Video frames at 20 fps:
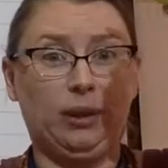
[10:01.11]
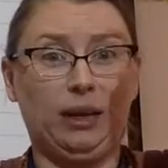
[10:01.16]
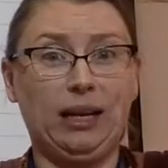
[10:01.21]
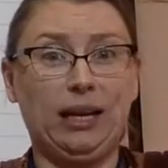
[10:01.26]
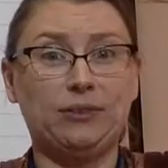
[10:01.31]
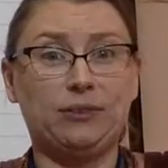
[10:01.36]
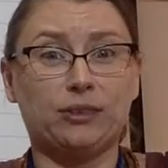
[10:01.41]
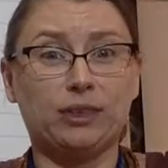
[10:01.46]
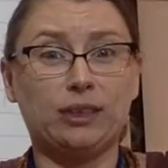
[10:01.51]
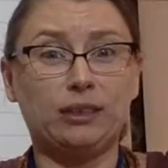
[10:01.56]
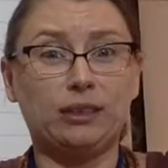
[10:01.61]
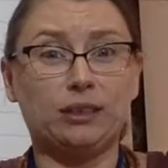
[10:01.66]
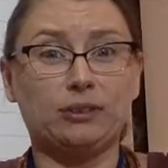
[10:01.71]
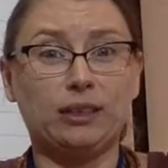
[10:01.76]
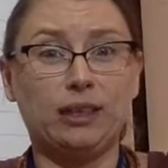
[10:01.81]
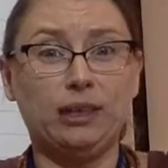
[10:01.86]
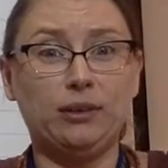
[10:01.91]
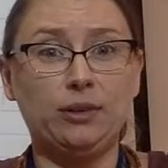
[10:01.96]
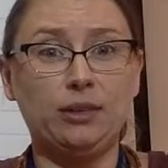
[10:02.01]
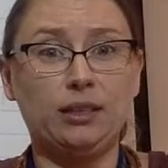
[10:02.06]
will it ever hit the
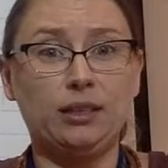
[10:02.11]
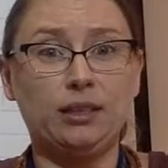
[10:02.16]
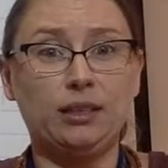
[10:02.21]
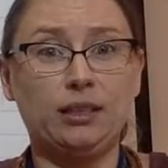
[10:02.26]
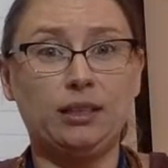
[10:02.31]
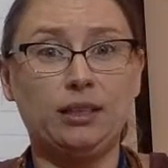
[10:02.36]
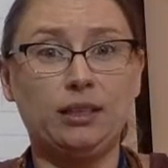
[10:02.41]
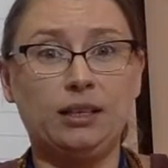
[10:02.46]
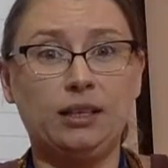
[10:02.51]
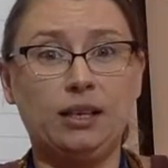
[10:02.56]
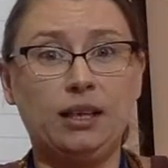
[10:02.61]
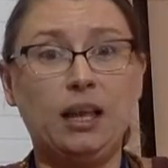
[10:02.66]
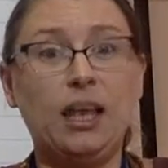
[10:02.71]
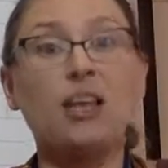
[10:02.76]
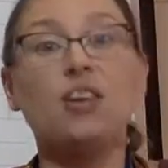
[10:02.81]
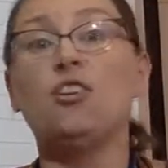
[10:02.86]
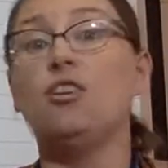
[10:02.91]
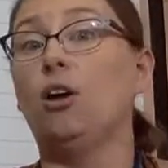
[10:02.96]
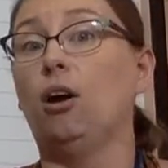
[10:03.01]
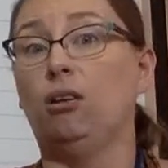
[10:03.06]
ground?
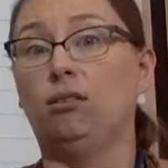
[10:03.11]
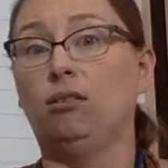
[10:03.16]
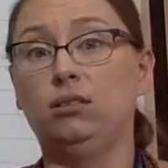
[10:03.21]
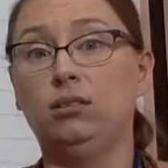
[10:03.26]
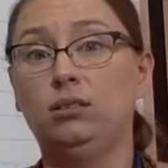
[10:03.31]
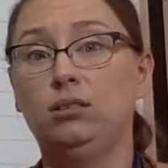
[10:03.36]
No.